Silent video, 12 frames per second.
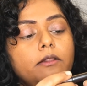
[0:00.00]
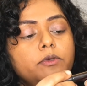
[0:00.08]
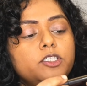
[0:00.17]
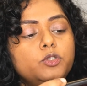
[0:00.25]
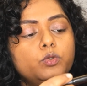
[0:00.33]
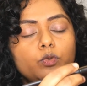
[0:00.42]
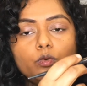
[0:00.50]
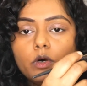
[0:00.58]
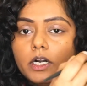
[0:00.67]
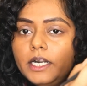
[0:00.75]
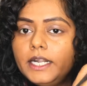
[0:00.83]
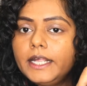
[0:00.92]

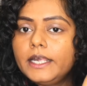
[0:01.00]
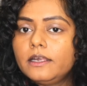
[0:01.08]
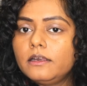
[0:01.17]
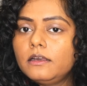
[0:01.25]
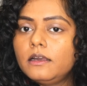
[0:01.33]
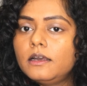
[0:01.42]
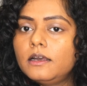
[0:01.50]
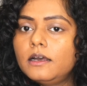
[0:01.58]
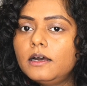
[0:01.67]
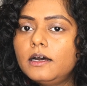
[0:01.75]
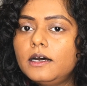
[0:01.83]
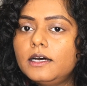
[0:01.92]
swirling
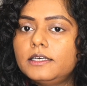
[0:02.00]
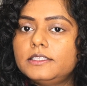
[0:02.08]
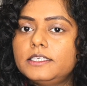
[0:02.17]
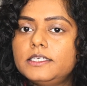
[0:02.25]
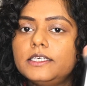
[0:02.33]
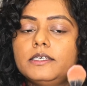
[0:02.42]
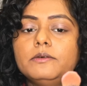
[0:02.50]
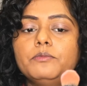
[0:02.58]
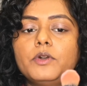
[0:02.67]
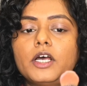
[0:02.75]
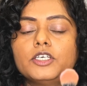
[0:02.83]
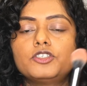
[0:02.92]
the
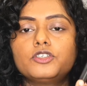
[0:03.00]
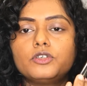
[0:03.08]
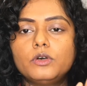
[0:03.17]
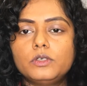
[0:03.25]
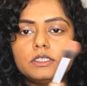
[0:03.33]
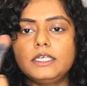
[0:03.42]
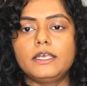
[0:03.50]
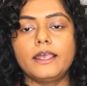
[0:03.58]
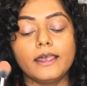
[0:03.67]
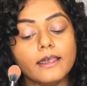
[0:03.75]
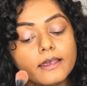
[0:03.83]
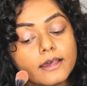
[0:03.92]
brush on the
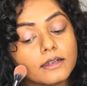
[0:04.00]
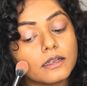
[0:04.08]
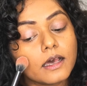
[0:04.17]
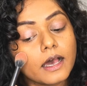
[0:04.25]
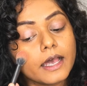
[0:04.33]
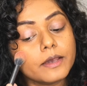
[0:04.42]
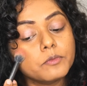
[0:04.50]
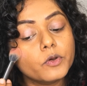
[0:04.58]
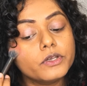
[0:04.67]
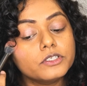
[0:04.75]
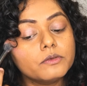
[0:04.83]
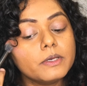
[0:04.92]
cake, and I am
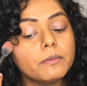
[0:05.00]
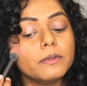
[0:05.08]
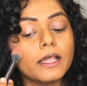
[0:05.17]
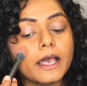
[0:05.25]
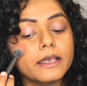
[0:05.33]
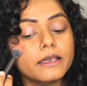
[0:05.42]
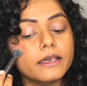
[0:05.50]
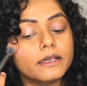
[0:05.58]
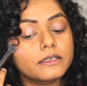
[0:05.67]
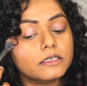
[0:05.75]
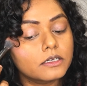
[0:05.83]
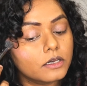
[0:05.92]
going to be applying
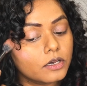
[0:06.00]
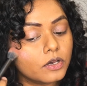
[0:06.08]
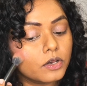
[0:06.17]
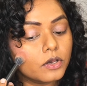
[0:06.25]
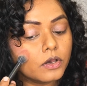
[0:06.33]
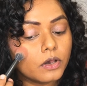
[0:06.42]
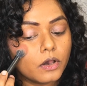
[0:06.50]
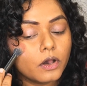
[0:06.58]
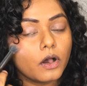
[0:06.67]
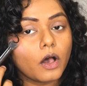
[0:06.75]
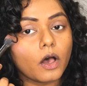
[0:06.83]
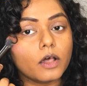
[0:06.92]
it
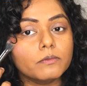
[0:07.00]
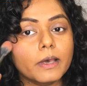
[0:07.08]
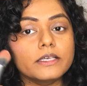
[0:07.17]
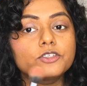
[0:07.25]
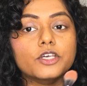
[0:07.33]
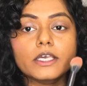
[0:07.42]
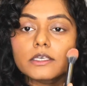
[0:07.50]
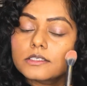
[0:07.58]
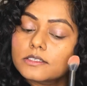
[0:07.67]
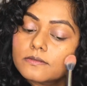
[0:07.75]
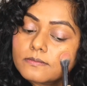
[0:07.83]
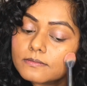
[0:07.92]
on my
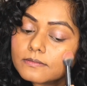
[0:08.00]
cheeks.